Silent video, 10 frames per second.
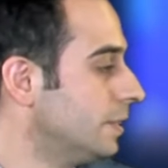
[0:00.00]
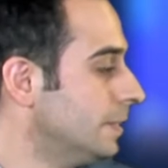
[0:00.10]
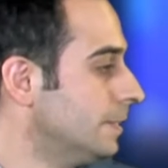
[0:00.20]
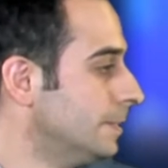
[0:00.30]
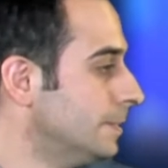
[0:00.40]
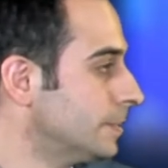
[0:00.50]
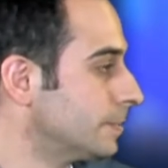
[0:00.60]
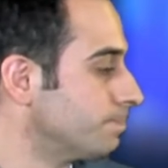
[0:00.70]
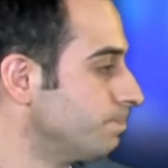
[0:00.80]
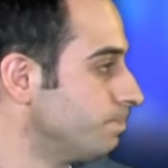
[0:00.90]

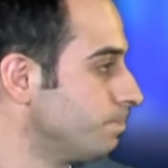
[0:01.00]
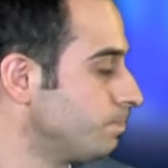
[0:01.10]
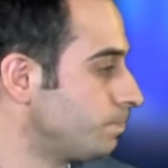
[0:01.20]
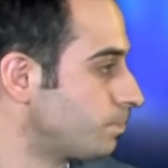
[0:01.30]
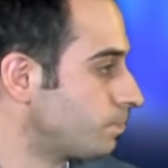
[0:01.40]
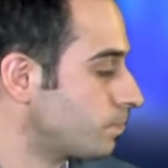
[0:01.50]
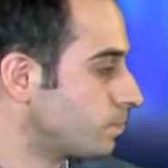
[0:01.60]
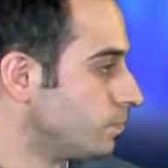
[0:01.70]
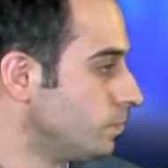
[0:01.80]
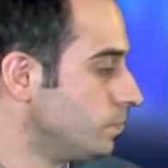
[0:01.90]

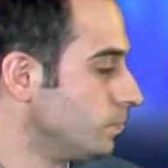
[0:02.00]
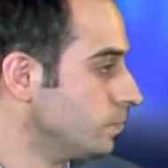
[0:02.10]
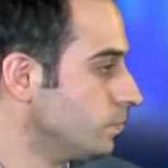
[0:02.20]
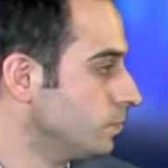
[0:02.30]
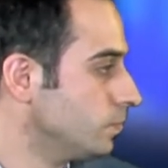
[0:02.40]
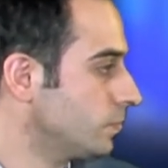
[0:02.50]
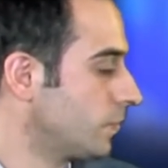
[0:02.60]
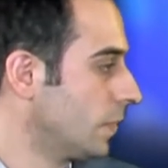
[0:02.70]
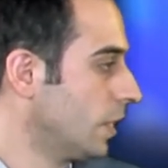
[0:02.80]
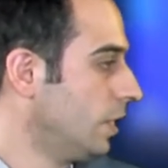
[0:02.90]

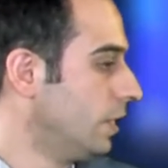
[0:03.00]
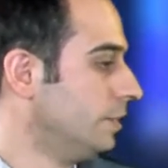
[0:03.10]
No words are spoken by the person on screen.